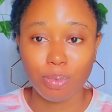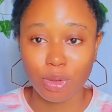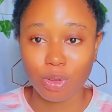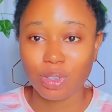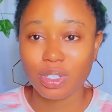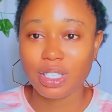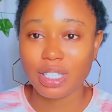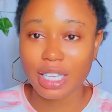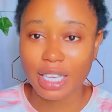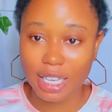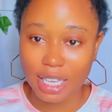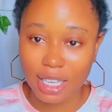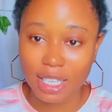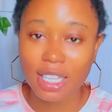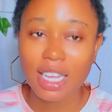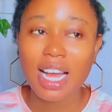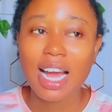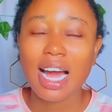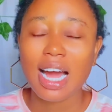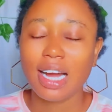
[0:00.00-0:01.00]
your skin
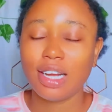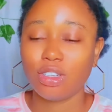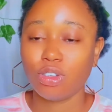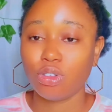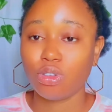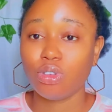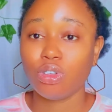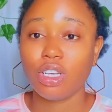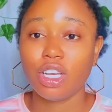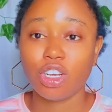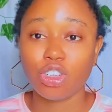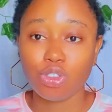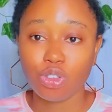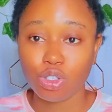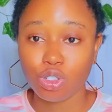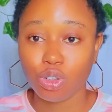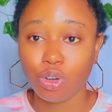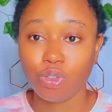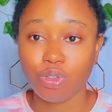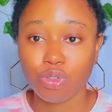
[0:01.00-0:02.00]
and also get
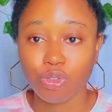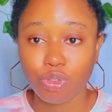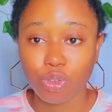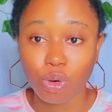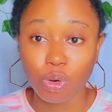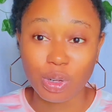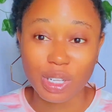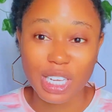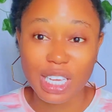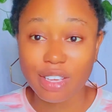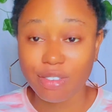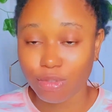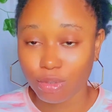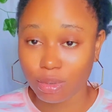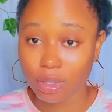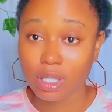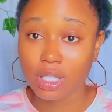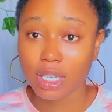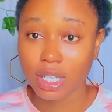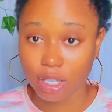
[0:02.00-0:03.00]
rid of uneven
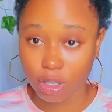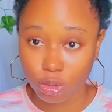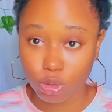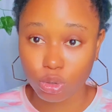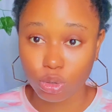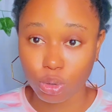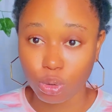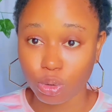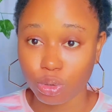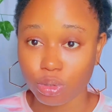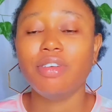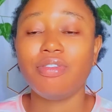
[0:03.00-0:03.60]
skin tone.